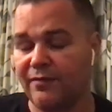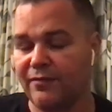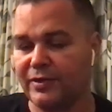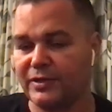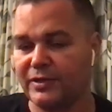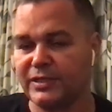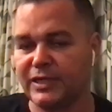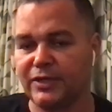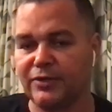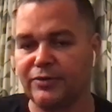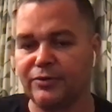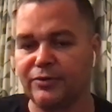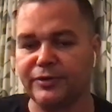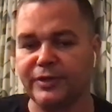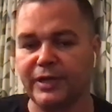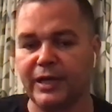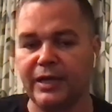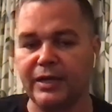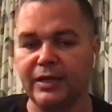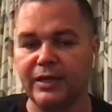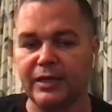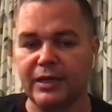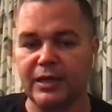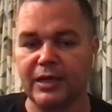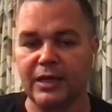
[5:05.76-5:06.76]
every single
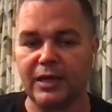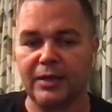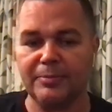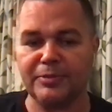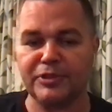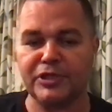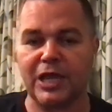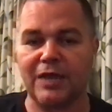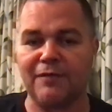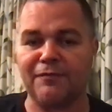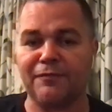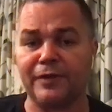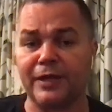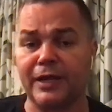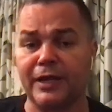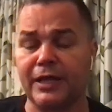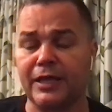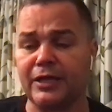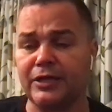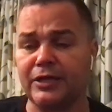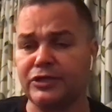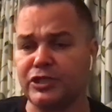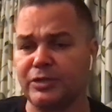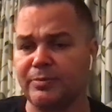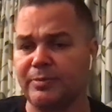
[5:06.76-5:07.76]
day. Shane
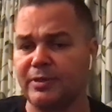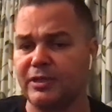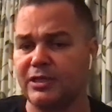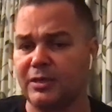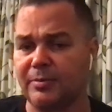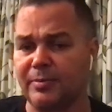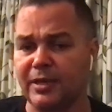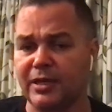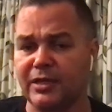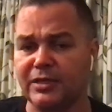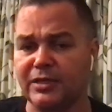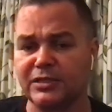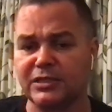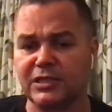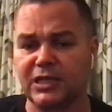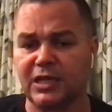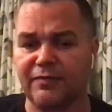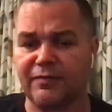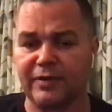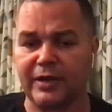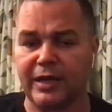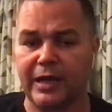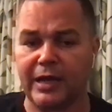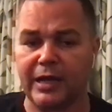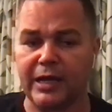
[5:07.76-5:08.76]
Flanagan, Jimmy Dimmick and
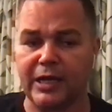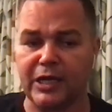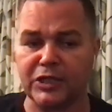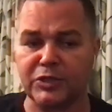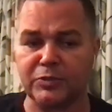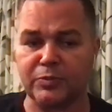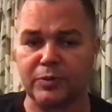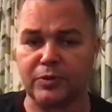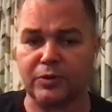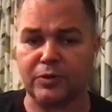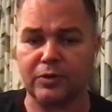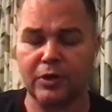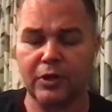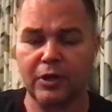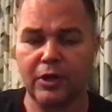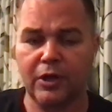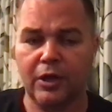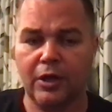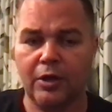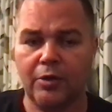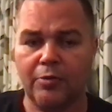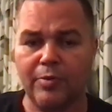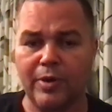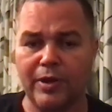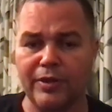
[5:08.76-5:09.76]
Stephen Hales will
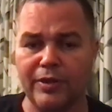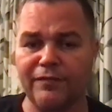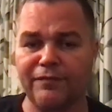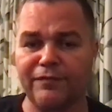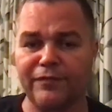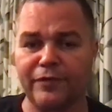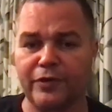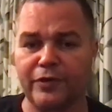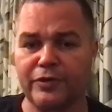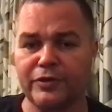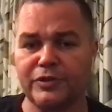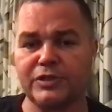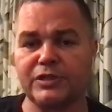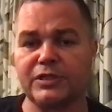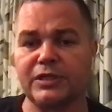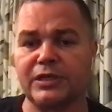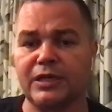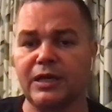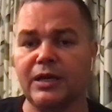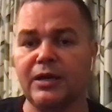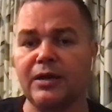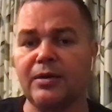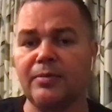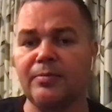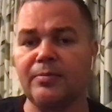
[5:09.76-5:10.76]
run the first
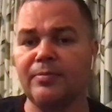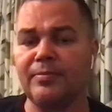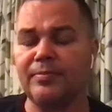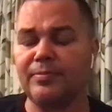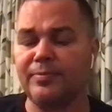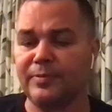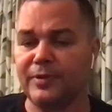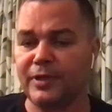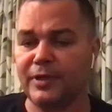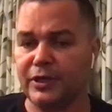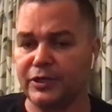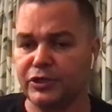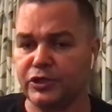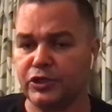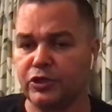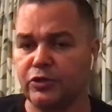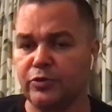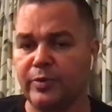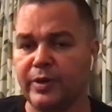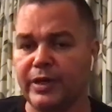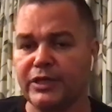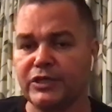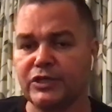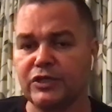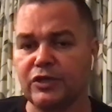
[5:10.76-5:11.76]
2
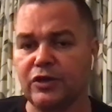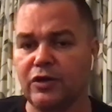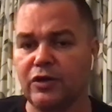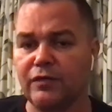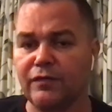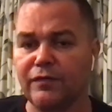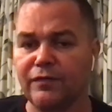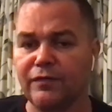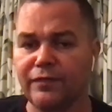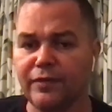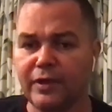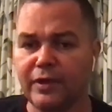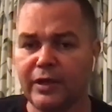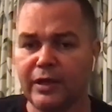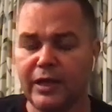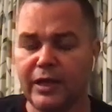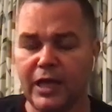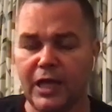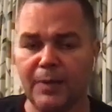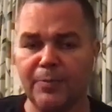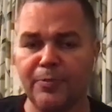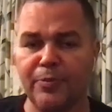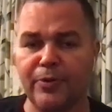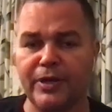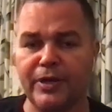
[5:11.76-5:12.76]
weeks of
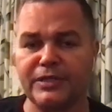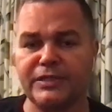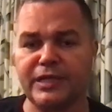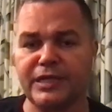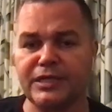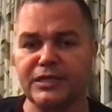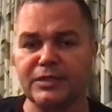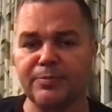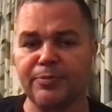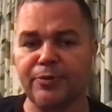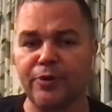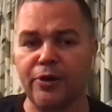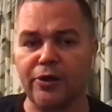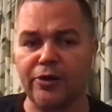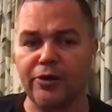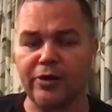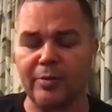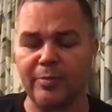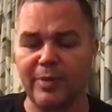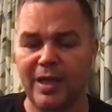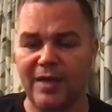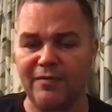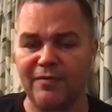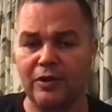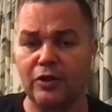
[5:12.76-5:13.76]
our pre-season program.
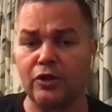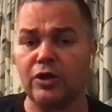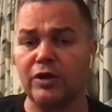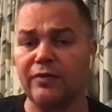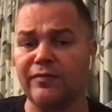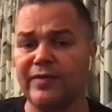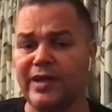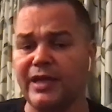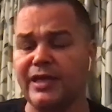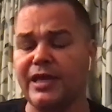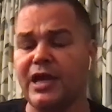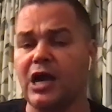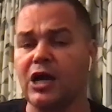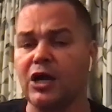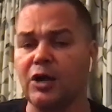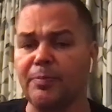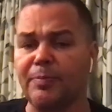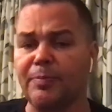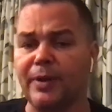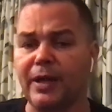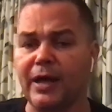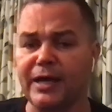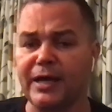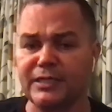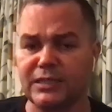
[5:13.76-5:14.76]
We have a lot of our younger
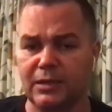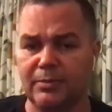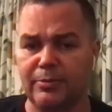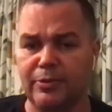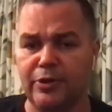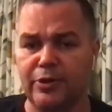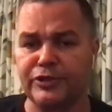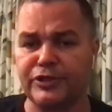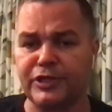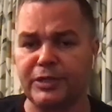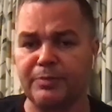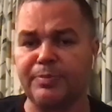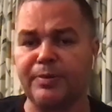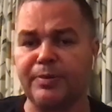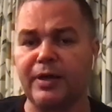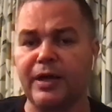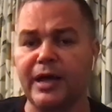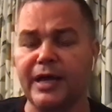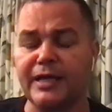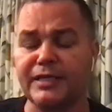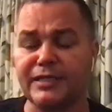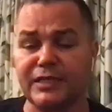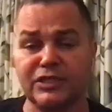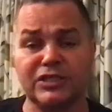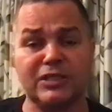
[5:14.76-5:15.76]
players and emerging
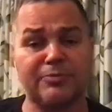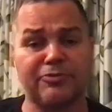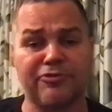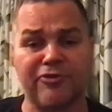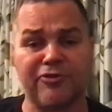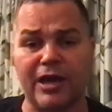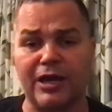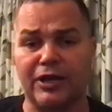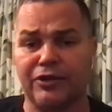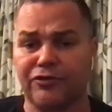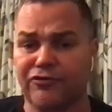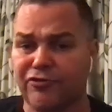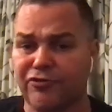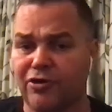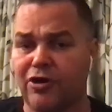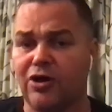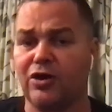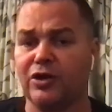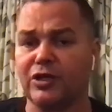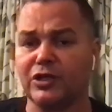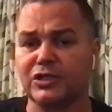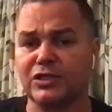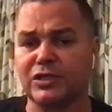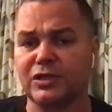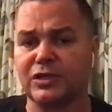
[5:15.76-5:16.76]
players and some trainer
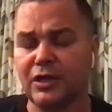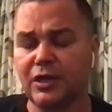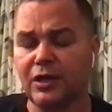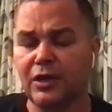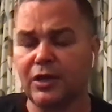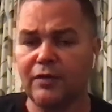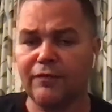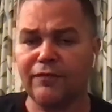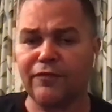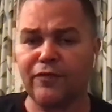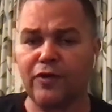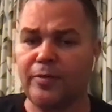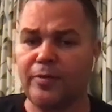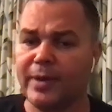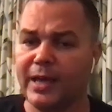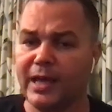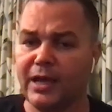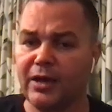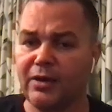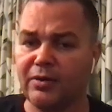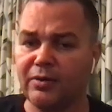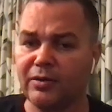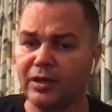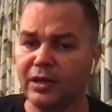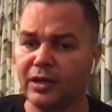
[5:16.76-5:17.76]
trialists from
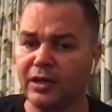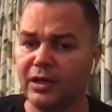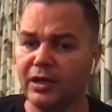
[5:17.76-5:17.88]
our